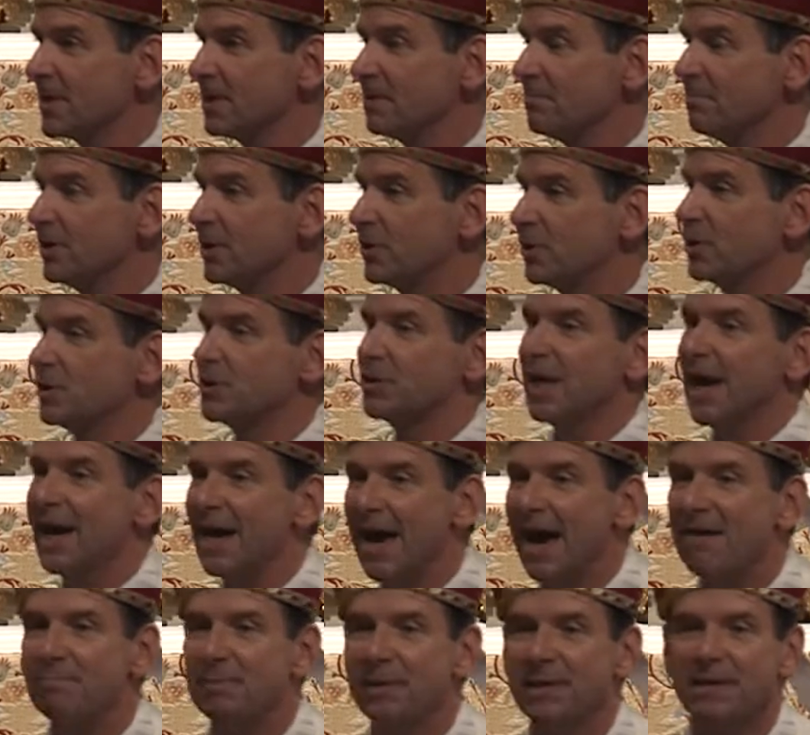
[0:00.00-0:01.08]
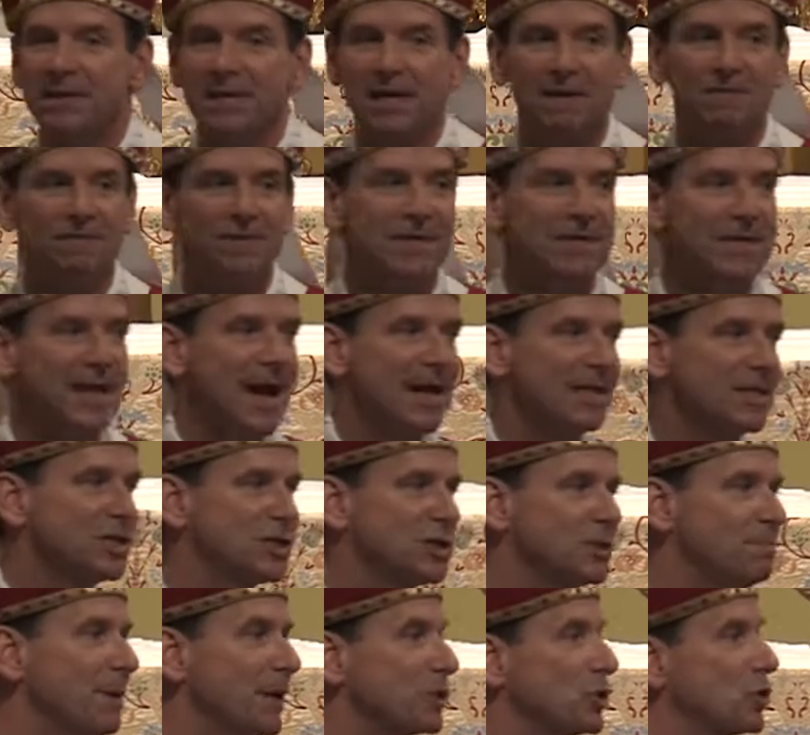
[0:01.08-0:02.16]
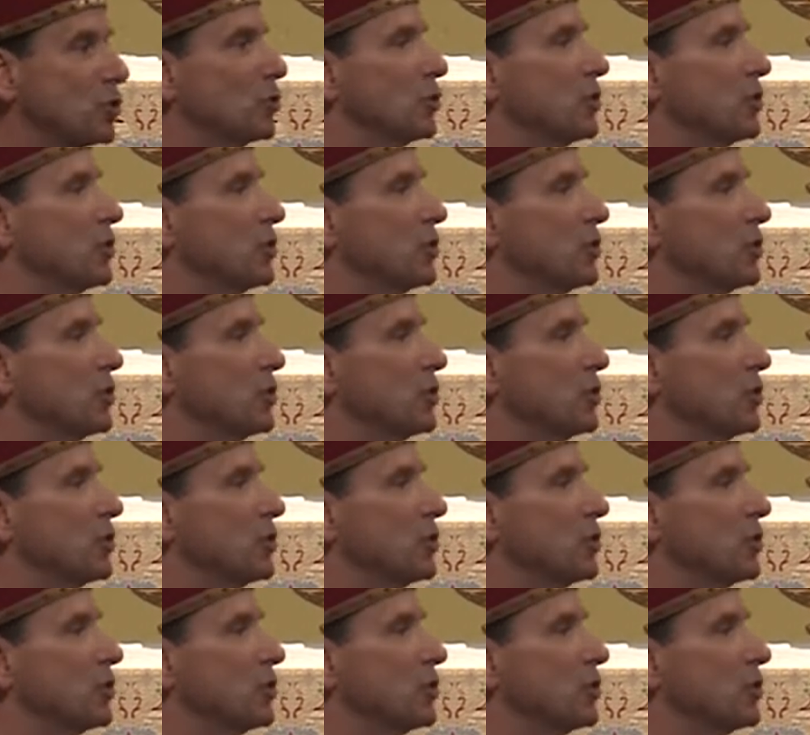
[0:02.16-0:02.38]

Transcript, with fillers: because they have been given that special